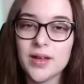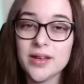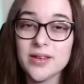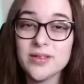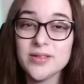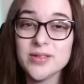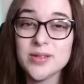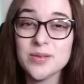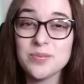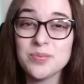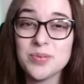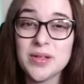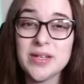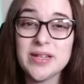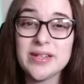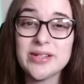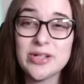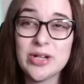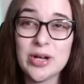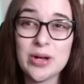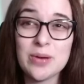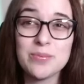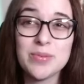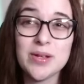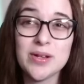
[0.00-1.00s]
used to play
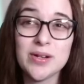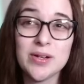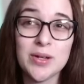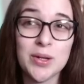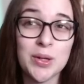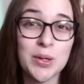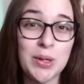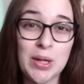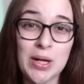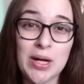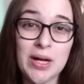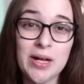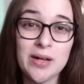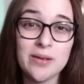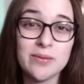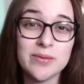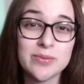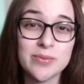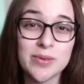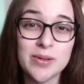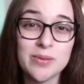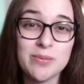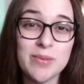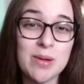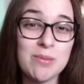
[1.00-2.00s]
champion a lot. It was
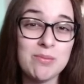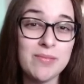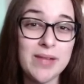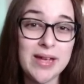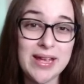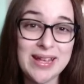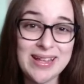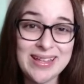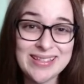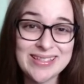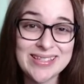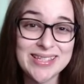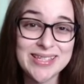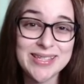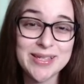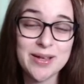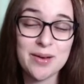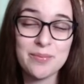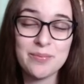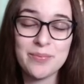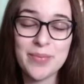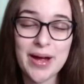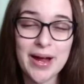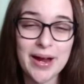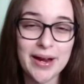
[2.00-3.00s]
one of my mains
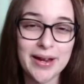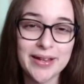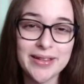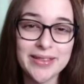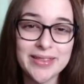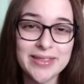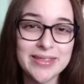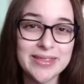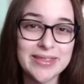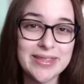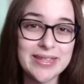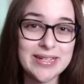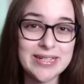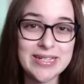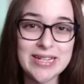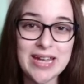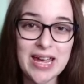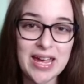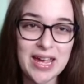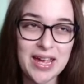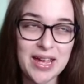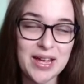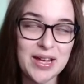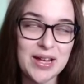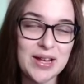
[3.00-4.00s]
back in the
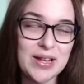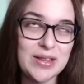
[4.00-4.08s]
day,